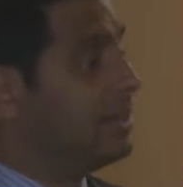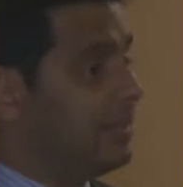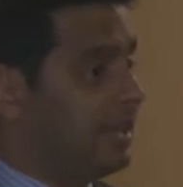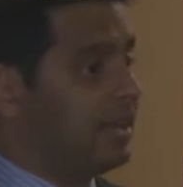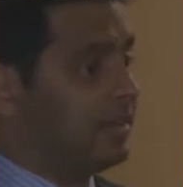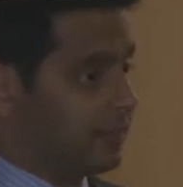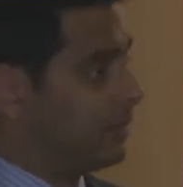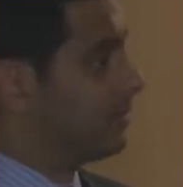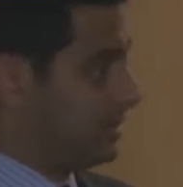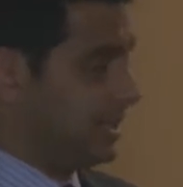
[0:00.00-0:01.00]
in the media
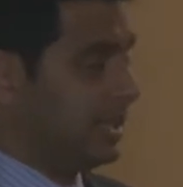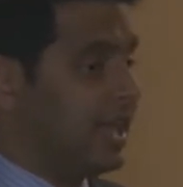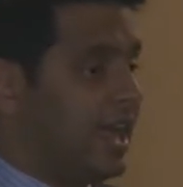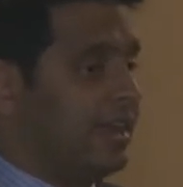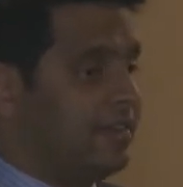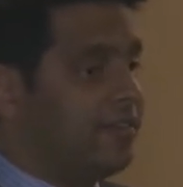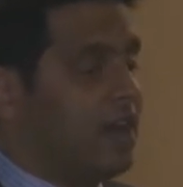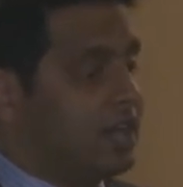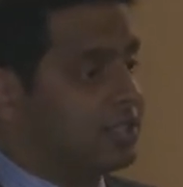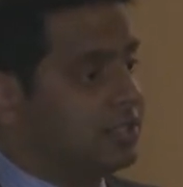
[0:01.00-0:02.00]
for CNN and
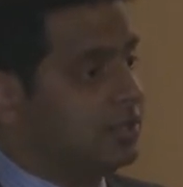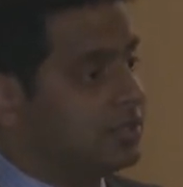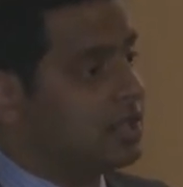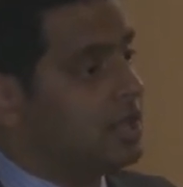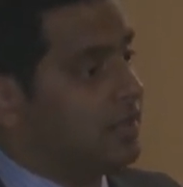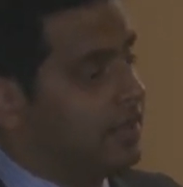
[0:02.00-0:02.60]
Fox News.